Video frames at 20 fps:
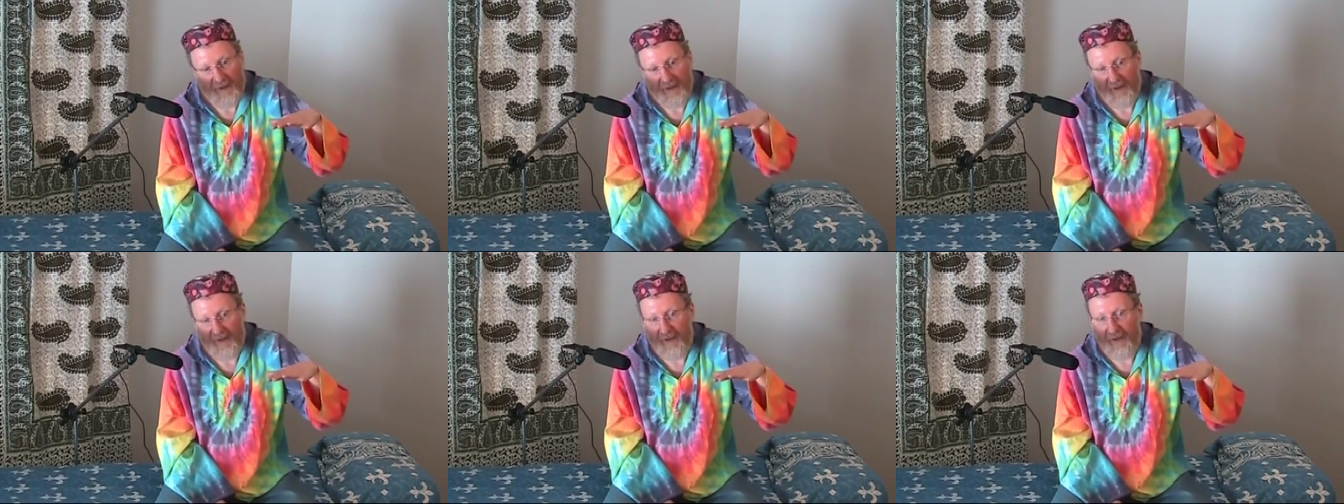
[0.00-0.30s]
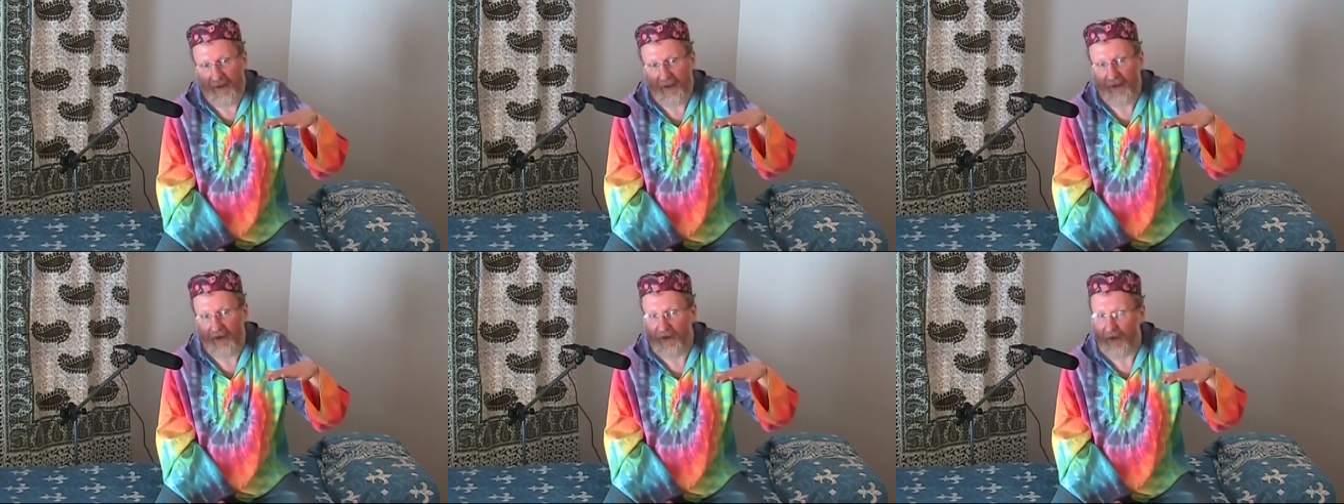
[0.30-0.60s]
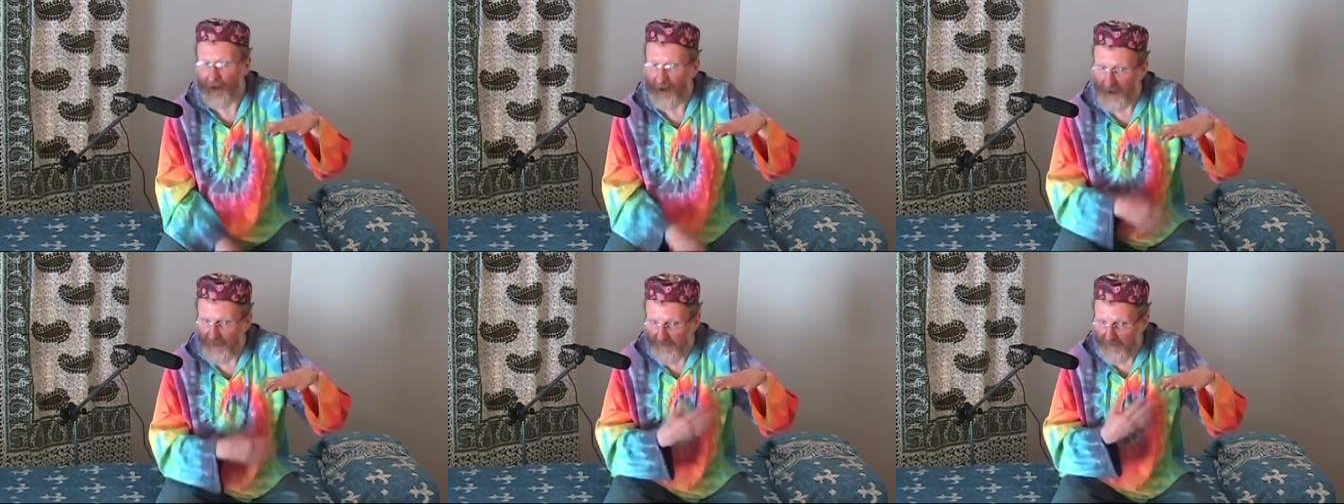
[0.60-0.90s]
and
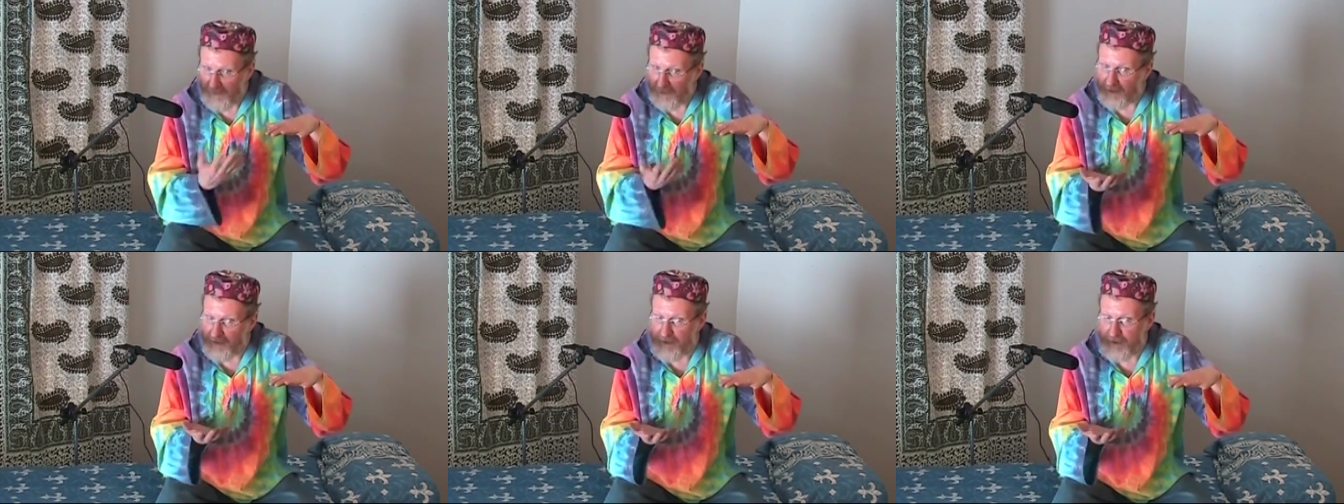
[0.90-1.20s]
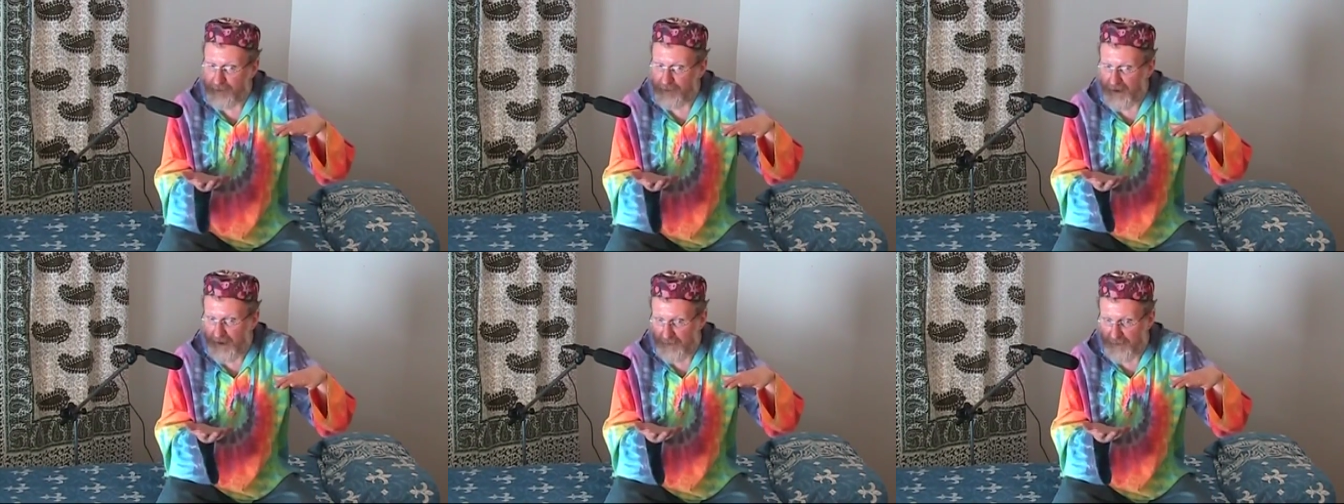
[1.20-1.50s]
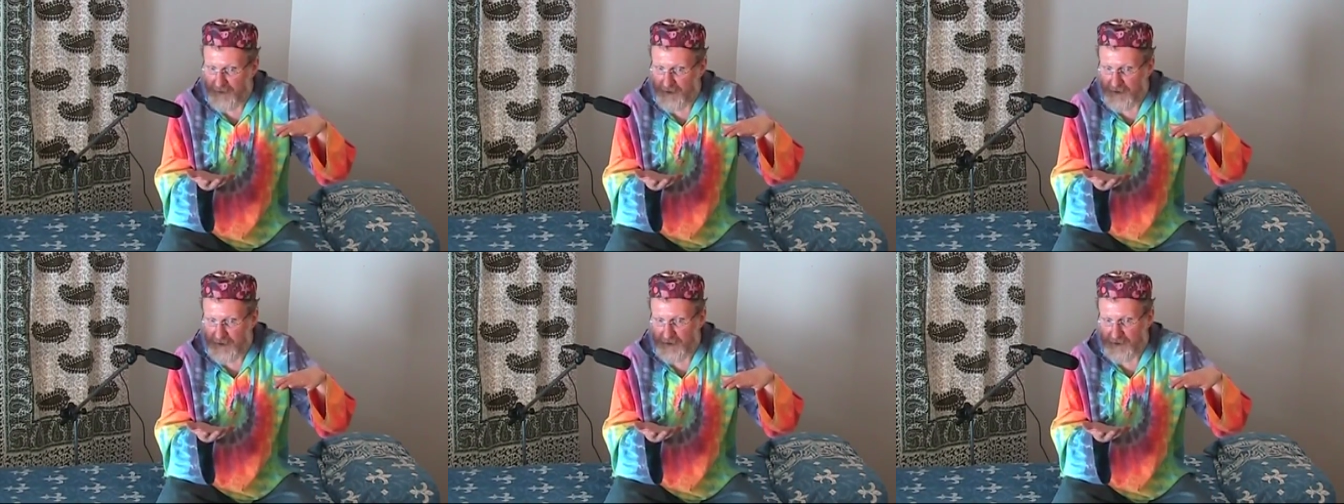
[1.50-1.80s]
have been already
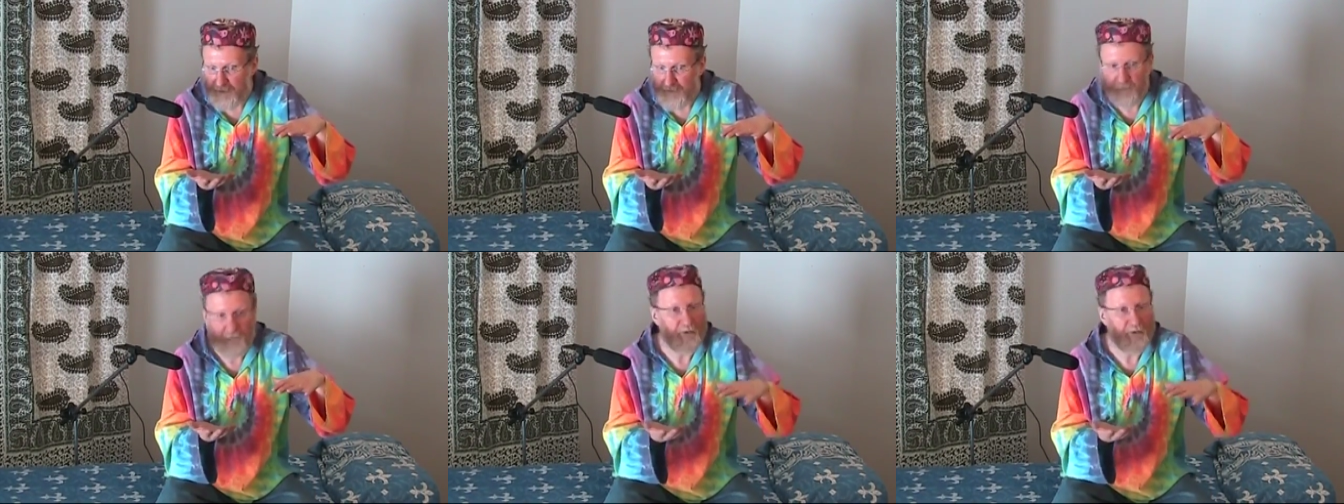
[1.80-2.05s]
published.